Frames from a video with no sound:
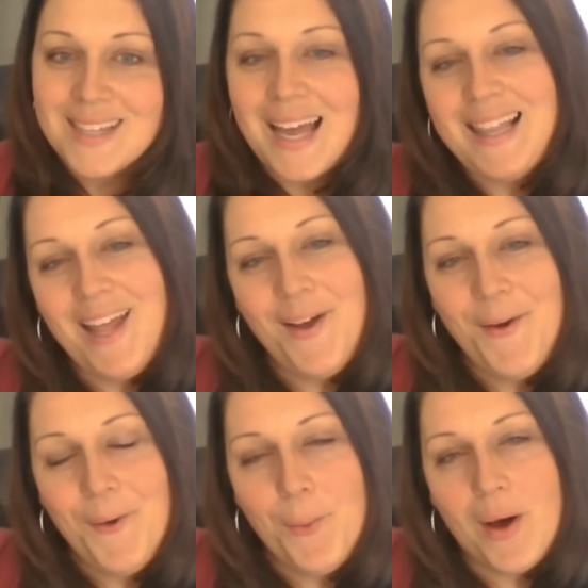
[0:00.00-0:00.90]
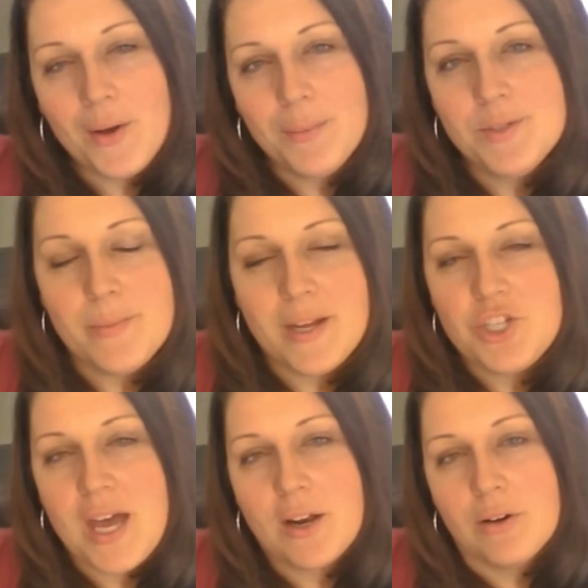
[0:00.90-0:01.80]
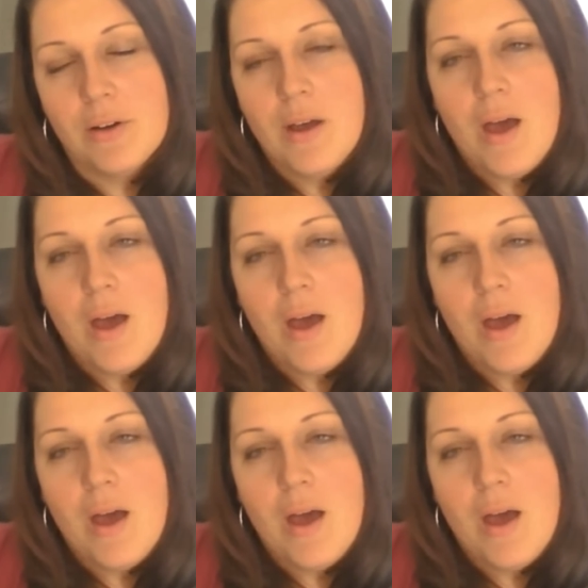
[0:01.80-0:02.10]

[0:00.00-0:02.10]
Hello, welcome to my channel.